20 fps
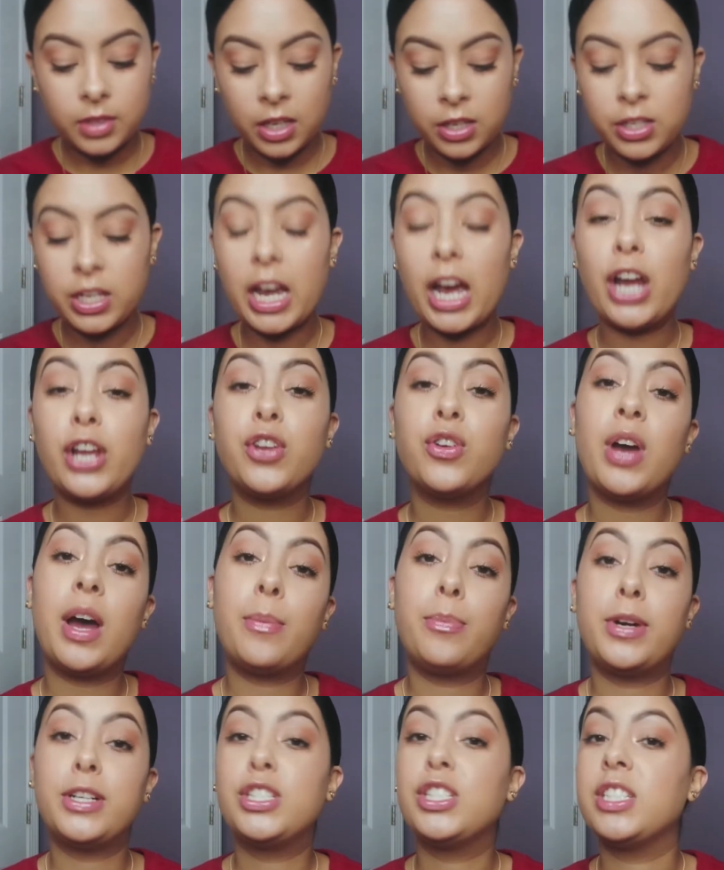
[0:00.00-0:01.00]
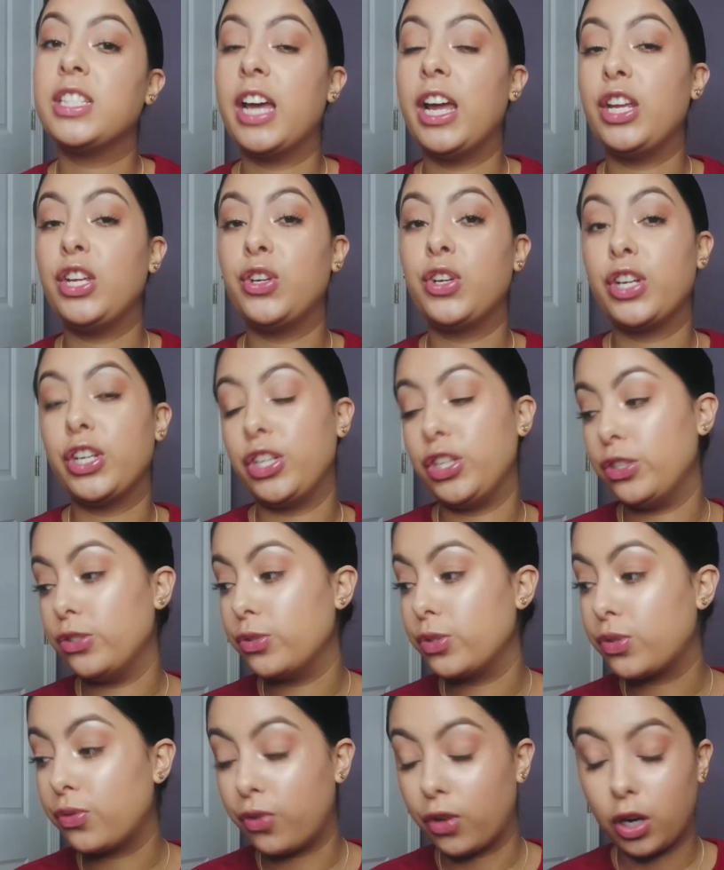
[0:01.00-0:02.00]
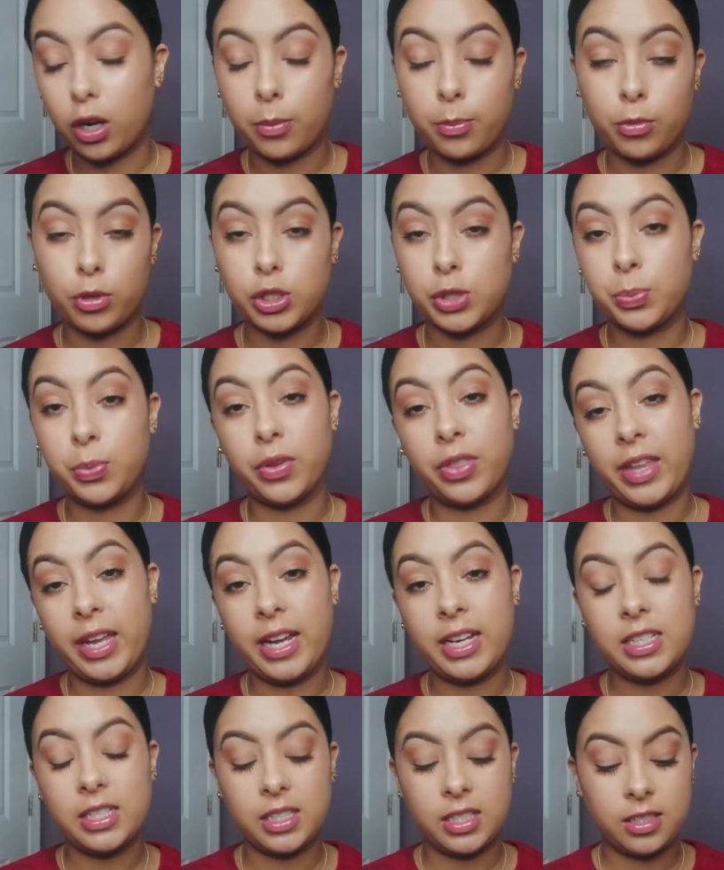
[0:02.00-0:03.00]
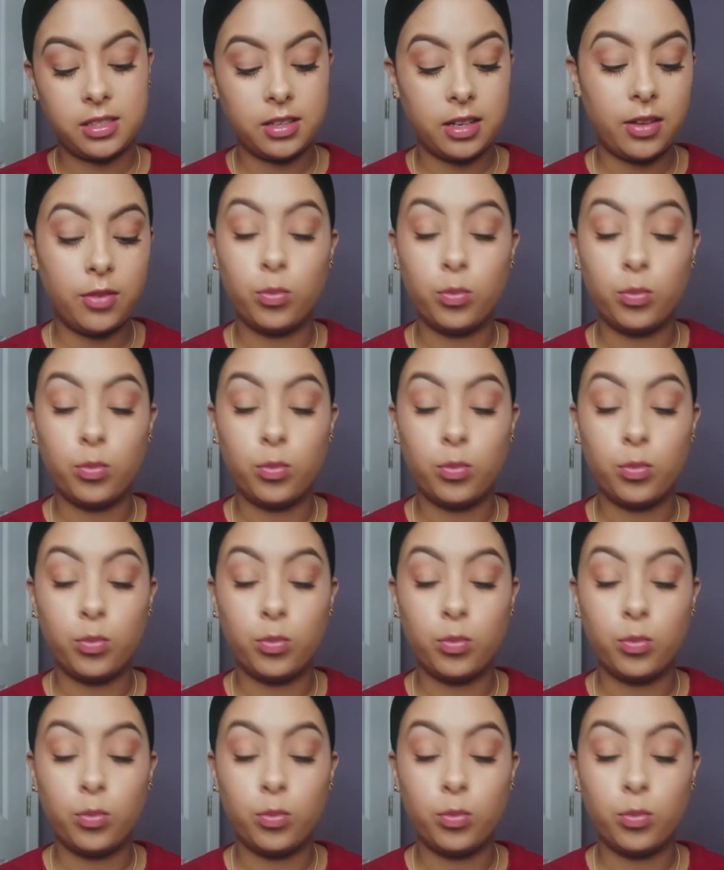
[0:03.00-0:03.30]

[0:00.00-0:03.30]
yeah, you have brushes that you can use for multiple things,